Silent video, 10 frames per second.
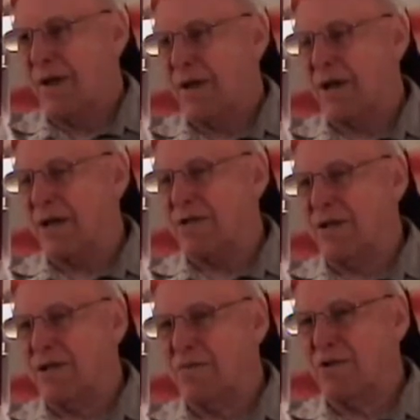I got to
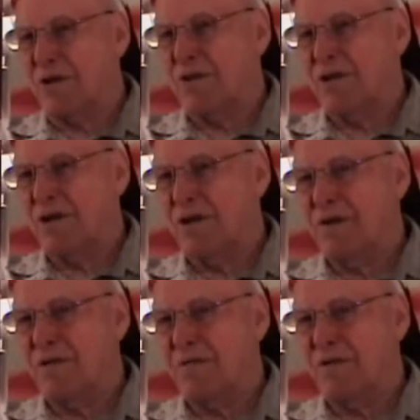see some country and
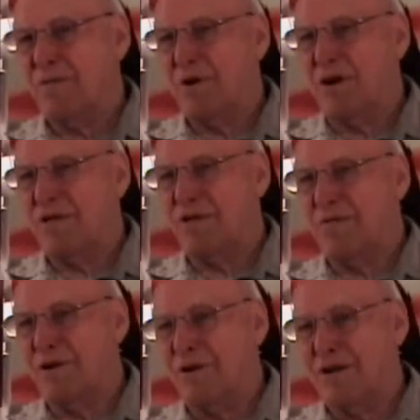there were parts of the
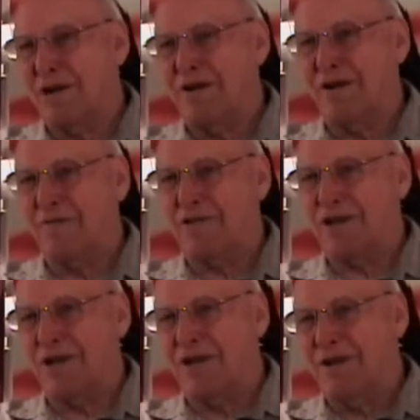world I'd never
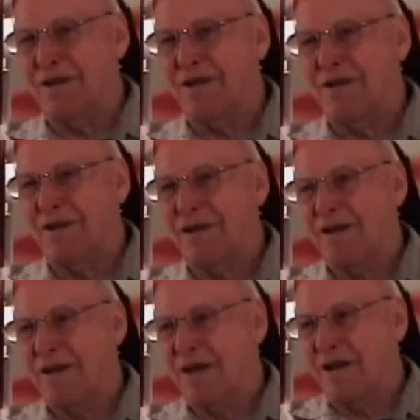seen. Mm
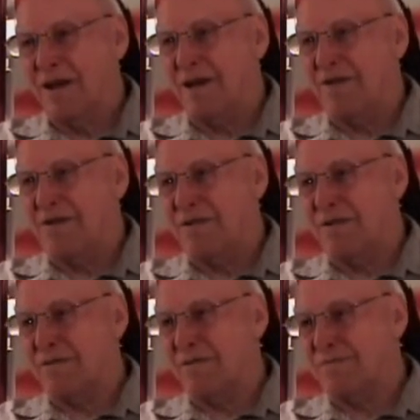-hmm. I don't
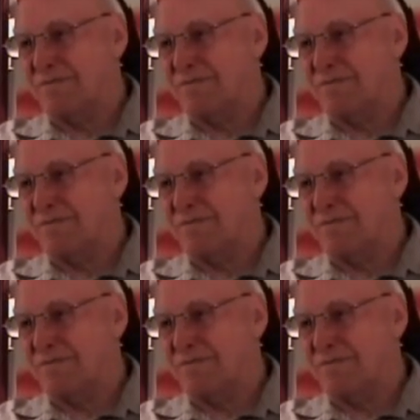know